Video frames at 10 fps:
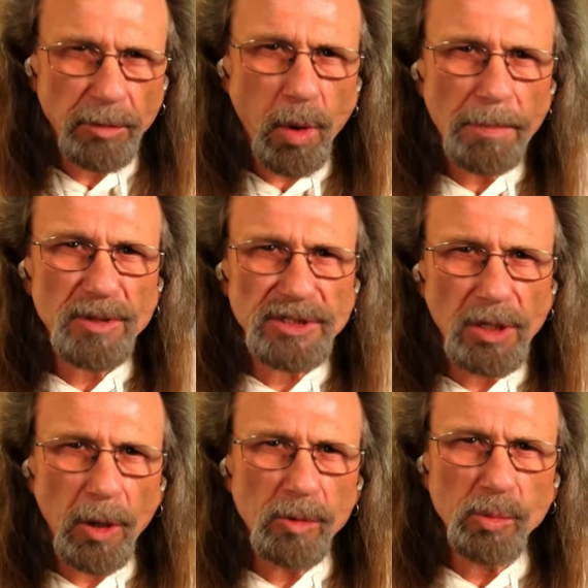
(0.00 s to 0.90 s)
Rubber
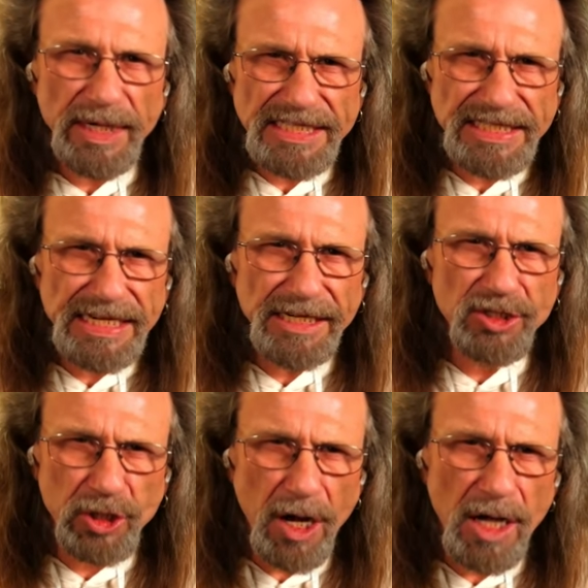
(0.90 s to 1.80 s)
Soul, we see
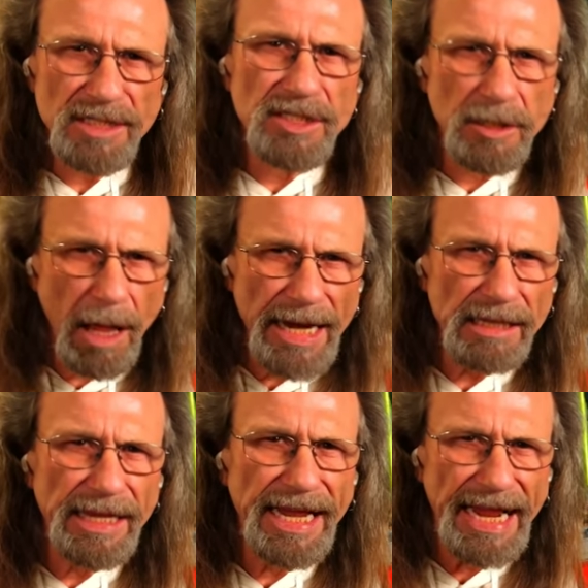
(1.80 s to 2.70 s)
John
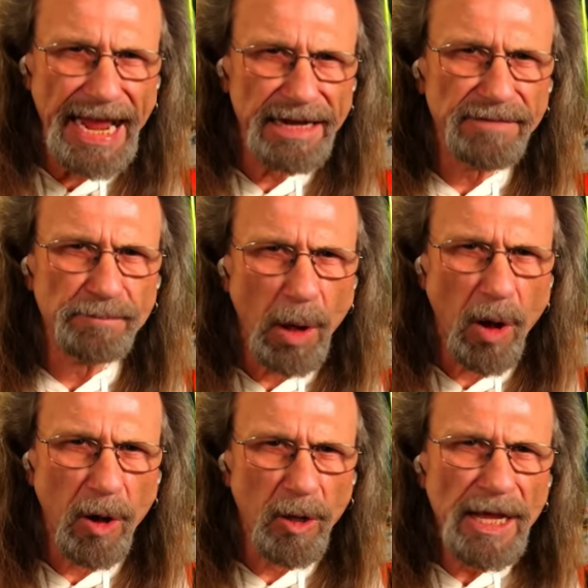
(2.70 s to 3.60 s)
slightly ahead of
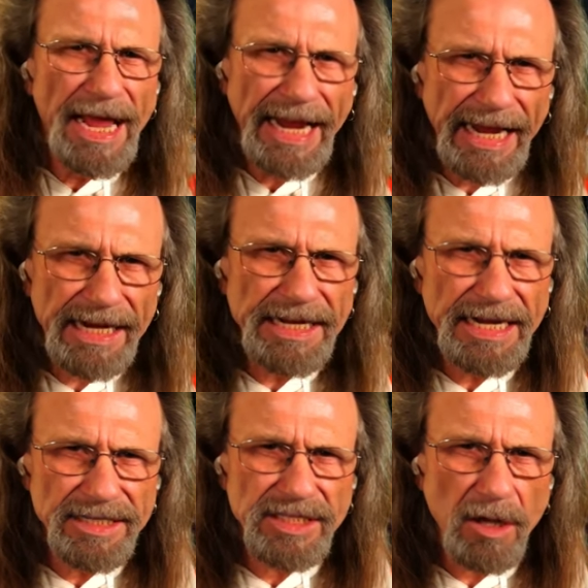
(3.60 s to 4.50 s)
Paul in
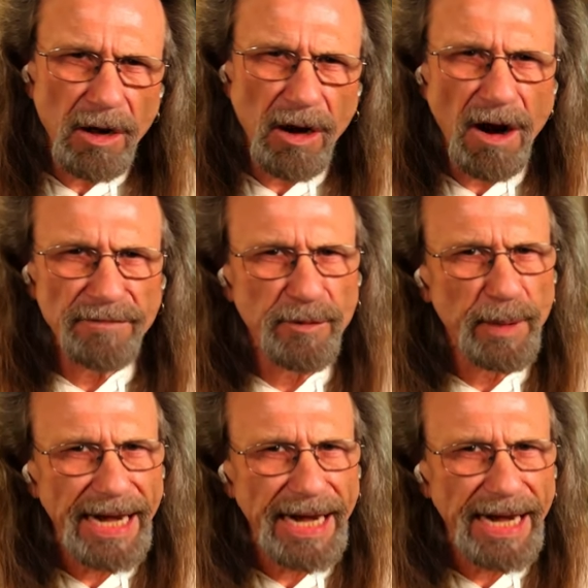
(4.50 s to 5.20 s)
his song offering